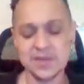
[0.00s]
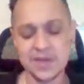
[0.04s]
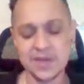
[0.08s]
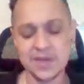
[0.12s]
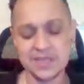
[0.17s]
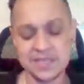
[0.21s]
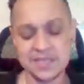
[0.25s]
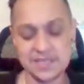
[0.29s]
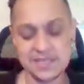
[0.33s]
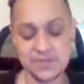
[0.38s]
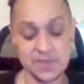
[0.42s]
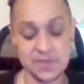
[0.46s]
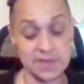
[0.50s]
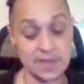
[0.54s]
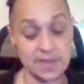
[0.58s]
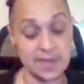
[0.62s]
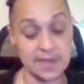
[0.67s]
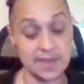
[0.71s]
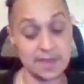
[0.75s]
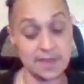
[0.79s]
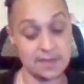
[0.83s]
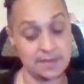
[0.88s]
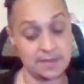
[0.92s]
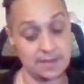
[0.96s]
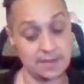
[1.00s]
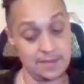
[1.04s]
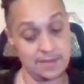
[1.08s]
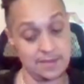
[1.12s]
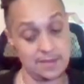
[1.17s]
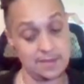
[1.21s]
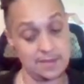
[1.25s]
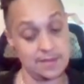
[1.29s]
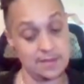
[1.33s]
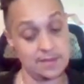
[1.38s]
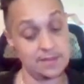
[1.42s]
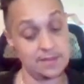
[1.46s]
They might just be like,
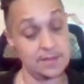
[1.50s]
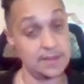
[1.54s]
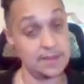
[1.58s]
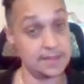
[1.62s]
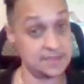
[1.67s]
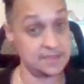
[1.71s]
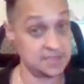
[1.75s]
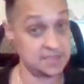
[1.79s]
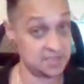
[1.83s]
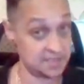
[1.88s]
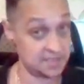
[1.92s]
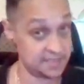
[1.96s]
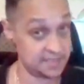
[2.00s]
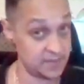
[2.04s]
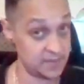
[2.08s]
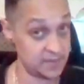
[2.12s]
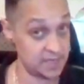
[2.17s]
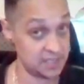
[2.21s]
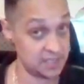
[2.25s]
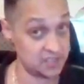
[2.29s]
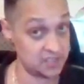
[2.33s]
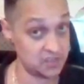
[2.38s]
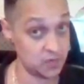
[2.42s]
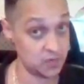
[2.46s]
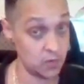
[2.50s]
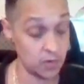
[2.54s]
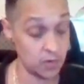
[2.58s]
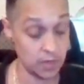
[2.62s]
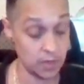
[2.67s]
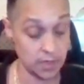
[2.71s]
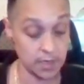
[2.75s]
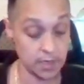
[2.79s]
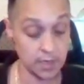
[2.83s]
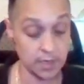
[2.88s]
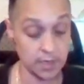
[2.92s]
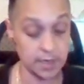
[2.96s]
let's just make
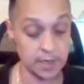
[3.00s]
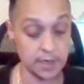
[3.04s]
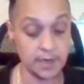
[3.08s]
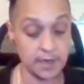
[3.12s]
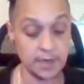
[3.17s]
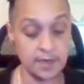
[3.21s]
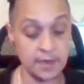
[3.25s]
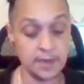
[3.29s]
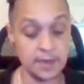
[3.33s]
sure,